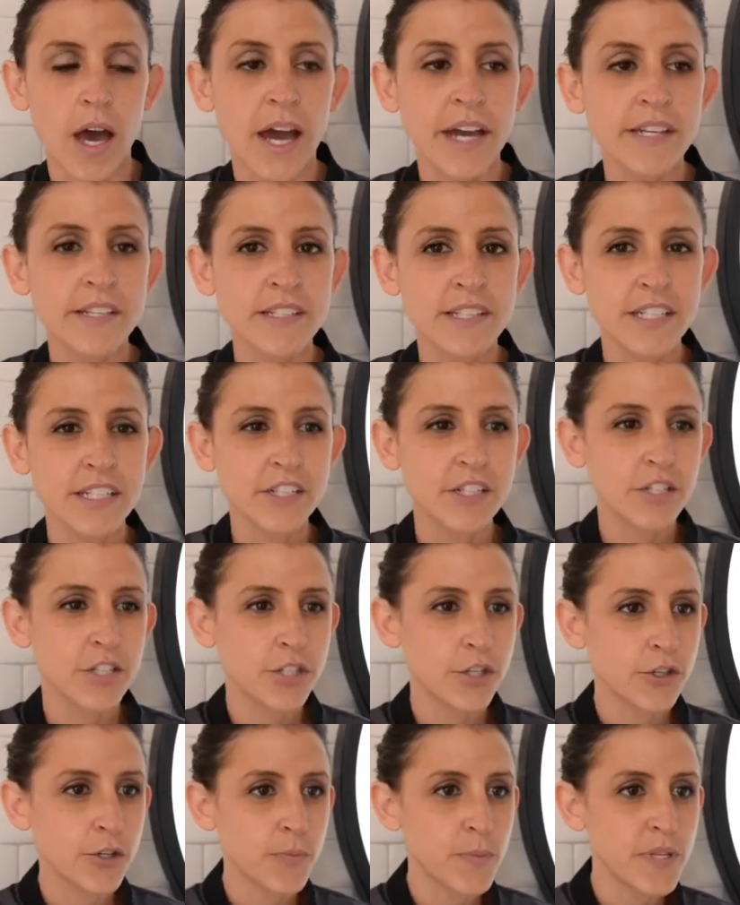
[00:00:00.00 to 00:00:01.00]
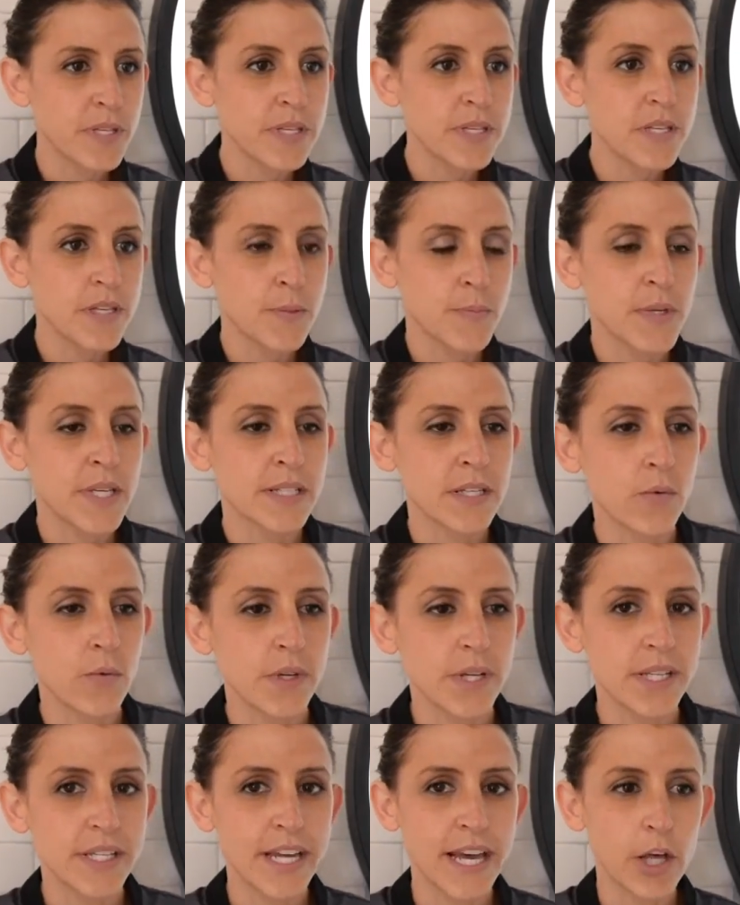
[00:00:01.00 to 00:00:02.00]
I decided to start a business because I
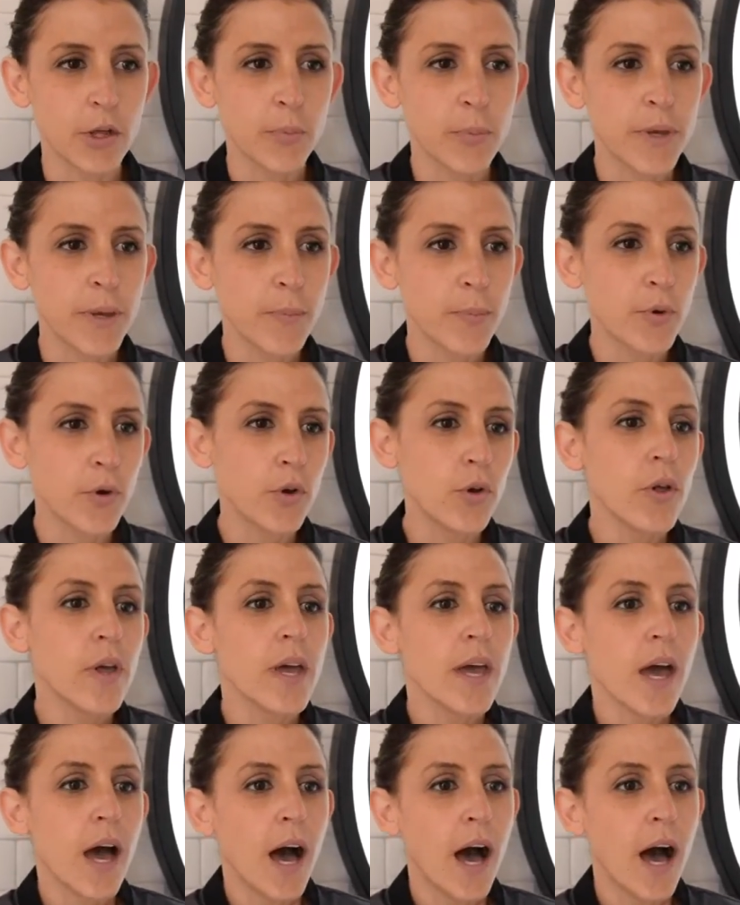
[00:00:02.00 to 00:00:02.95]
wanted to help people.